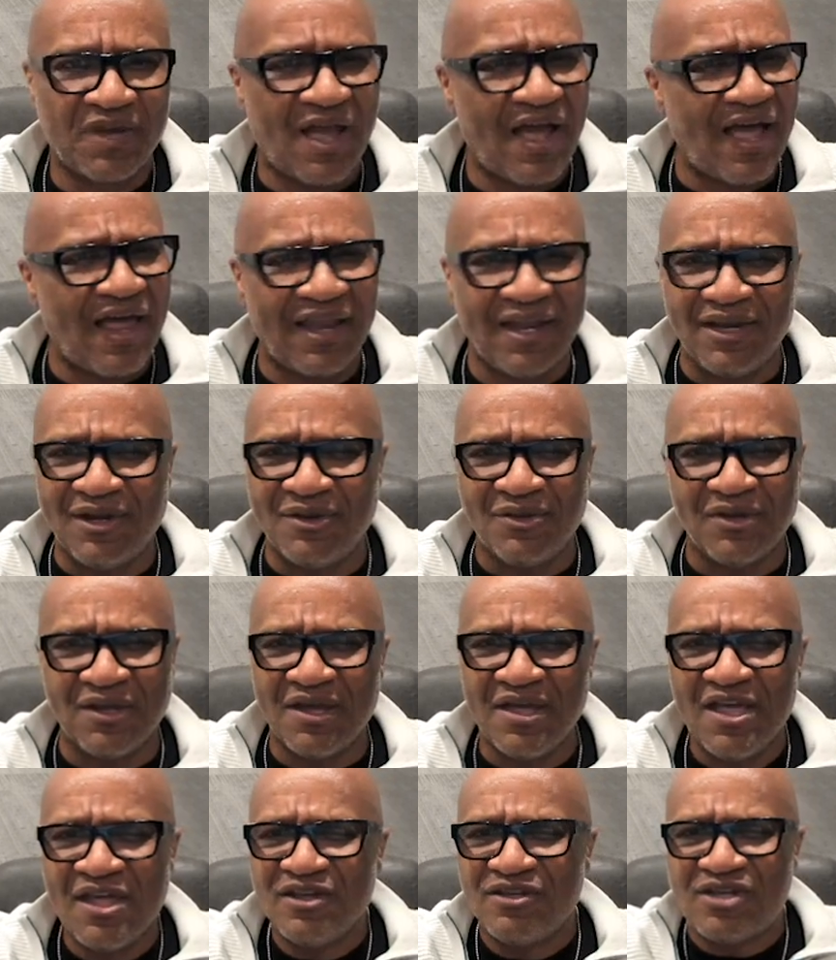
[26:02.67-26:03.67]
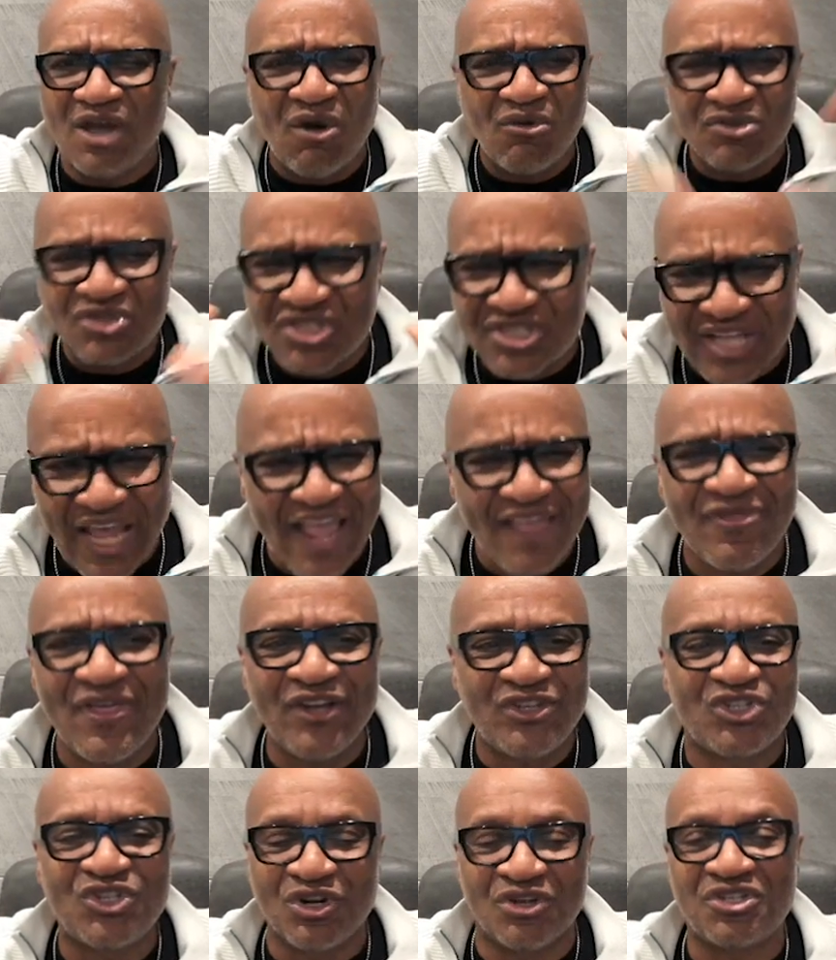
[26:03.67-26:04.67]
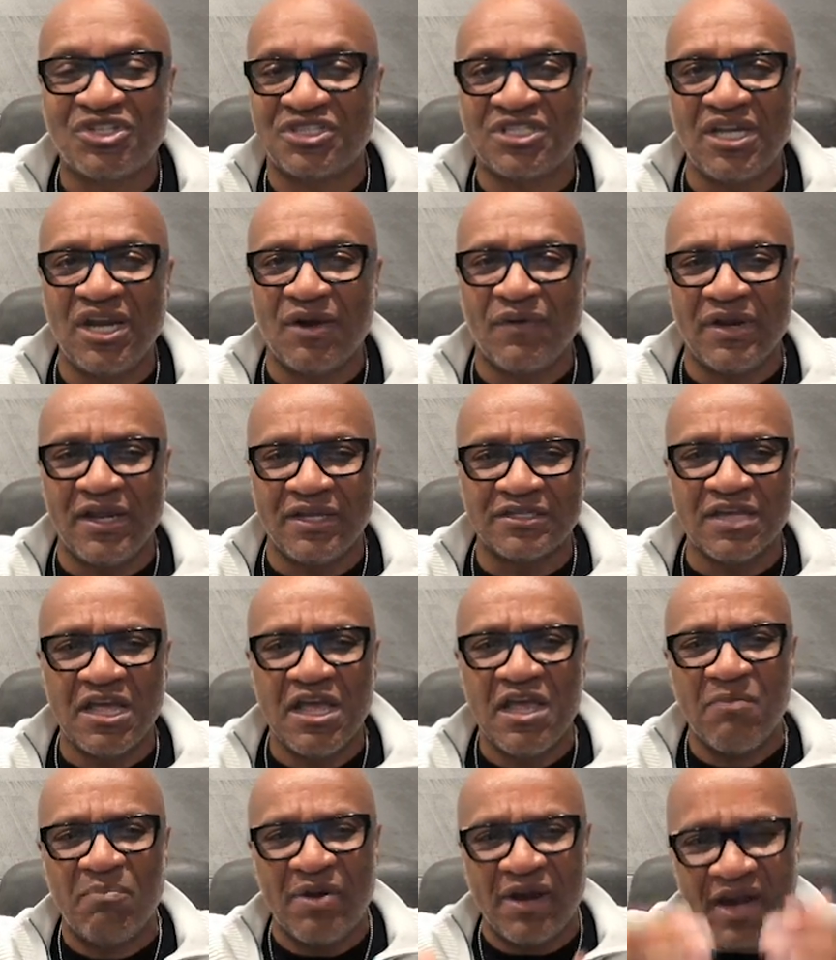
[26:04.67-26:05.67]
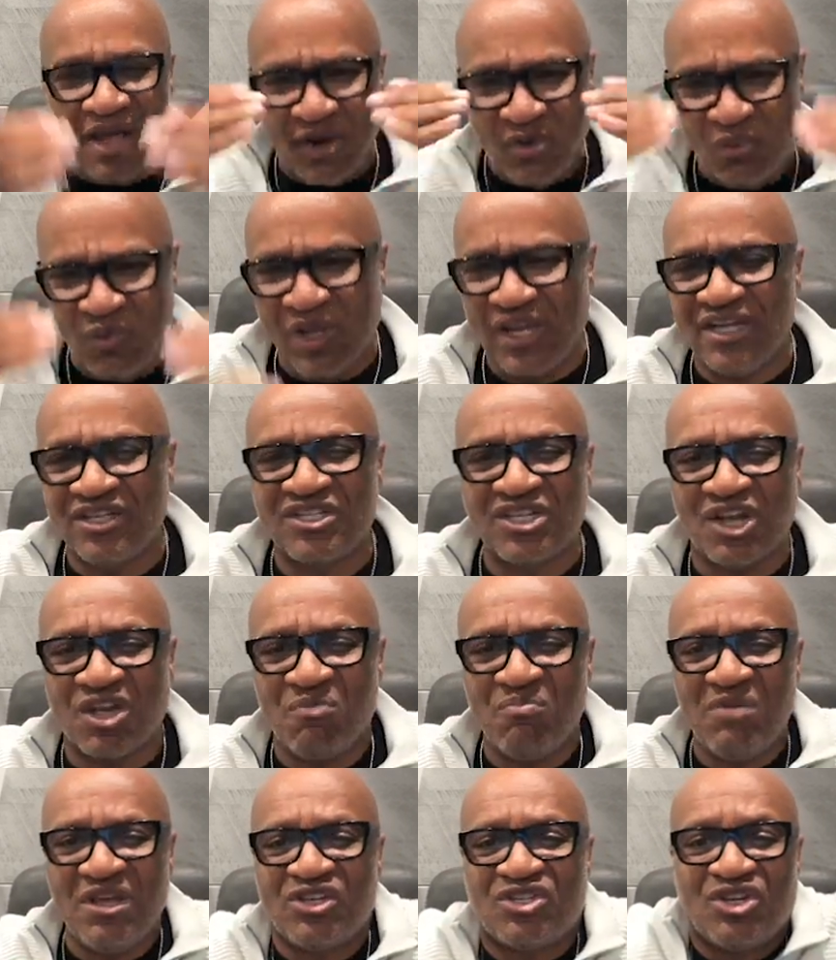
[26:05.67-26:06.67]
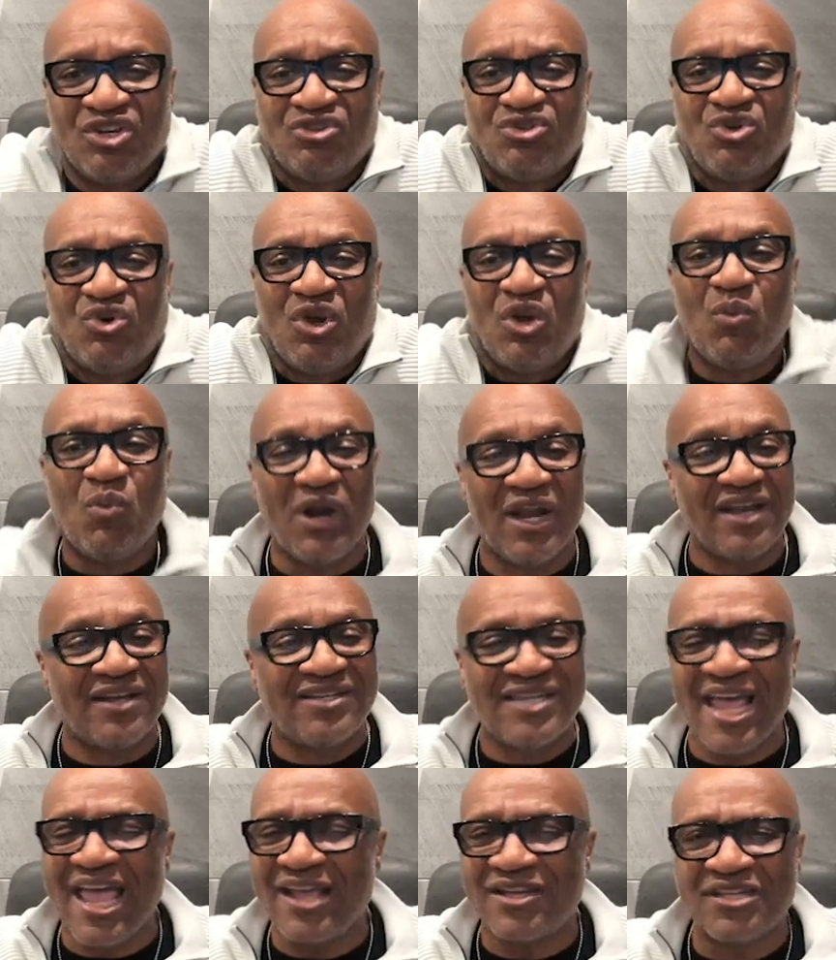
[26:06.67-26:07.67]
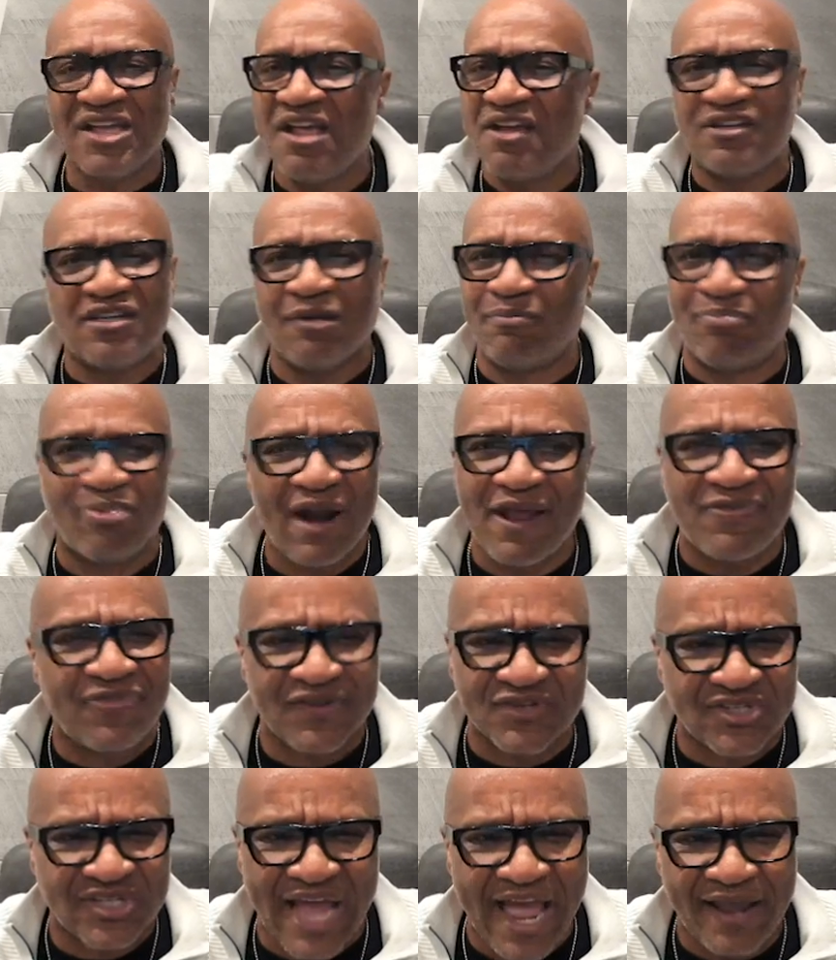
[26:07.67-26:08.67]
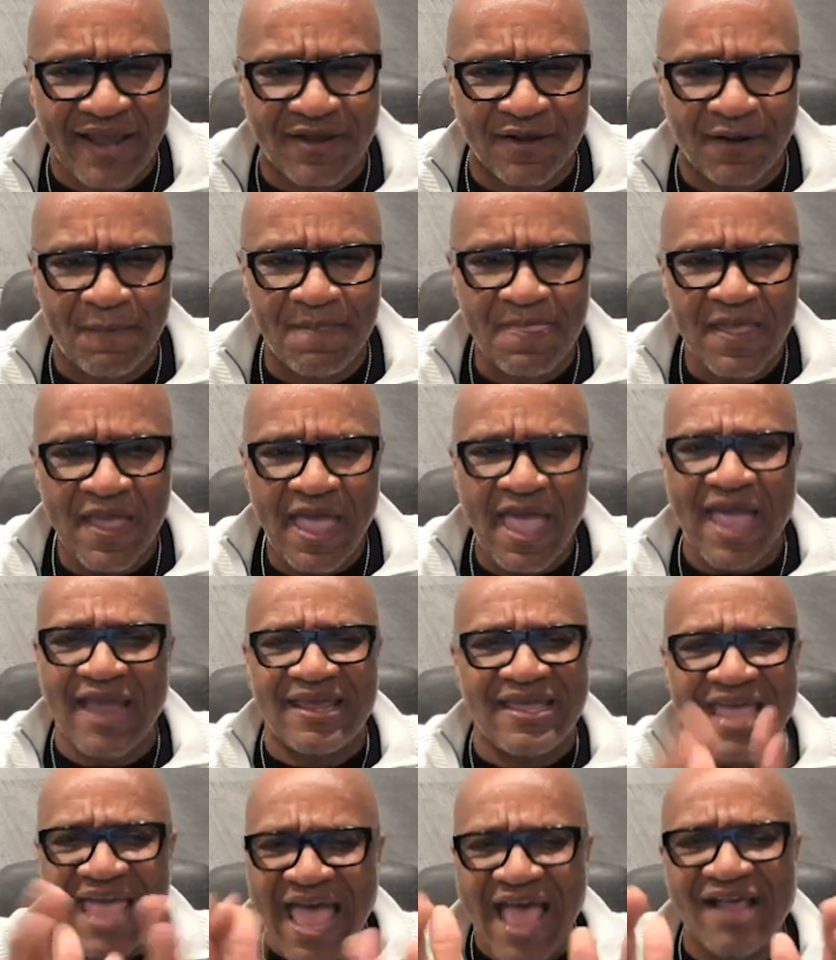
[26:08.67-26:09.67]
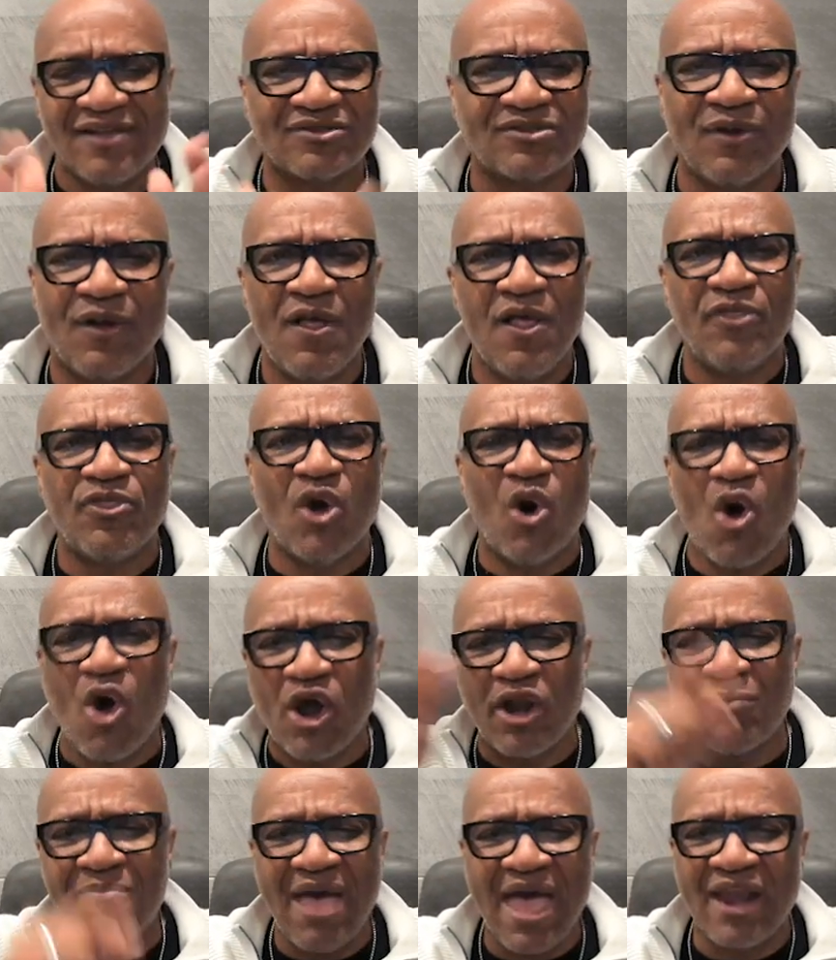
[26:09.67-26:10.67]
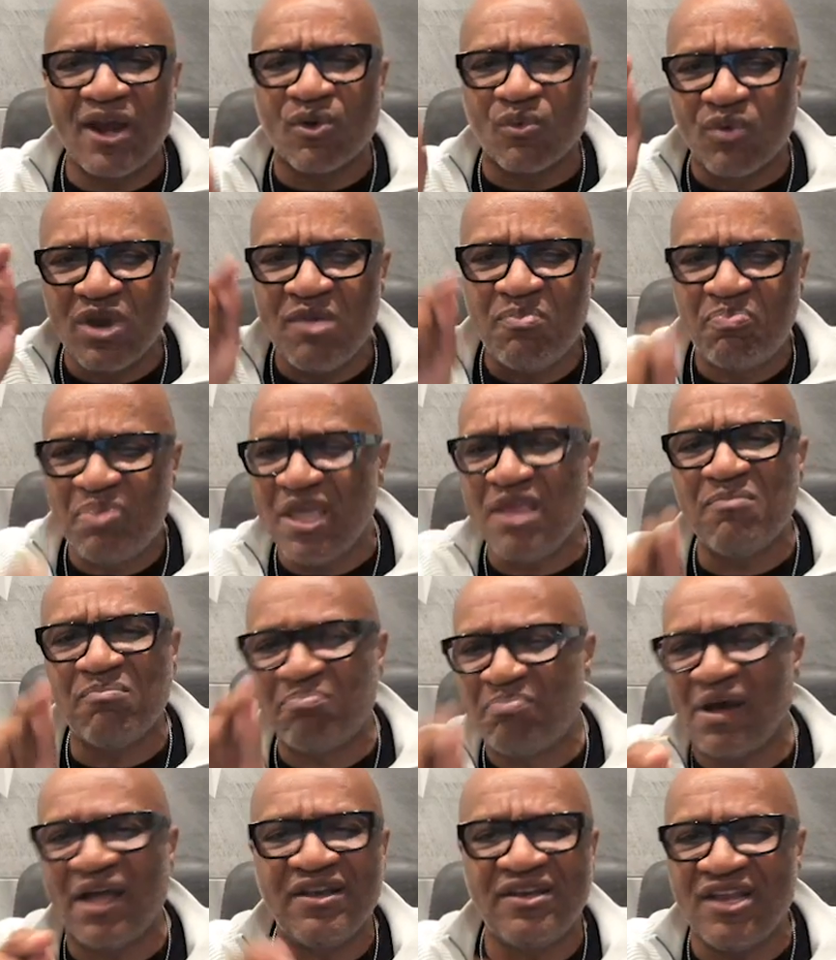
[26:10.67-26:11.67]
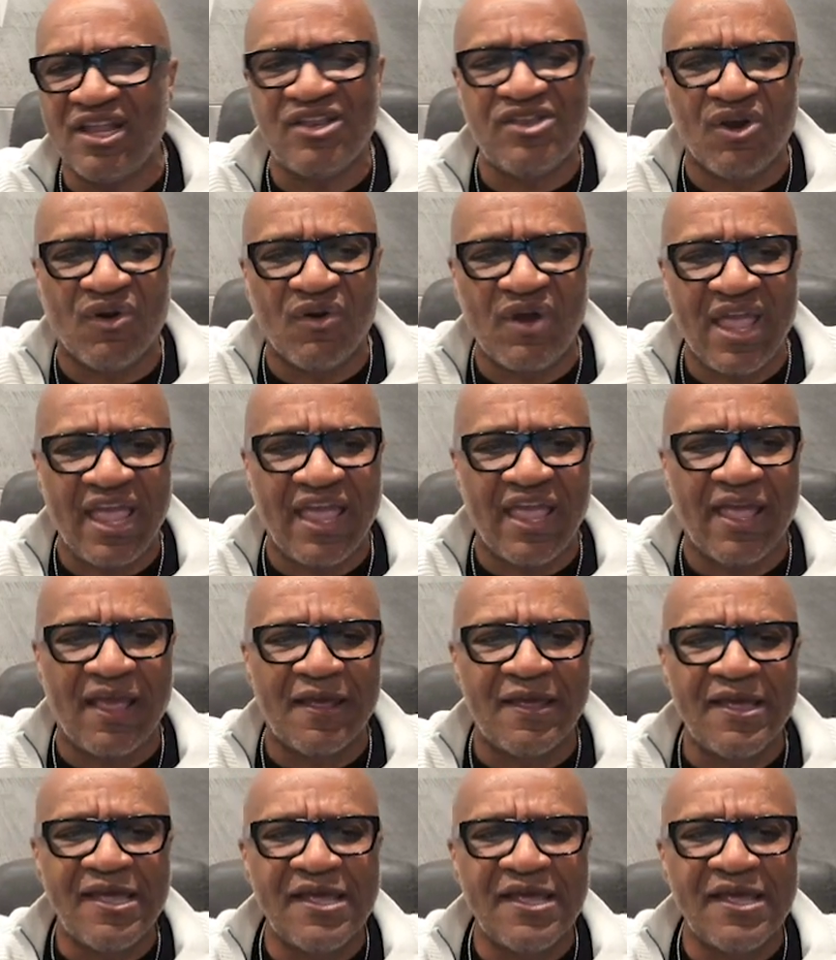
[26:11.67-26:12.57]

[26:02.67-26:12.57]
Hallelujah. Don't say that you're serious, but unwilling to commit to doing what it takes to break the cycle and cancel the automatic repeat button in your head.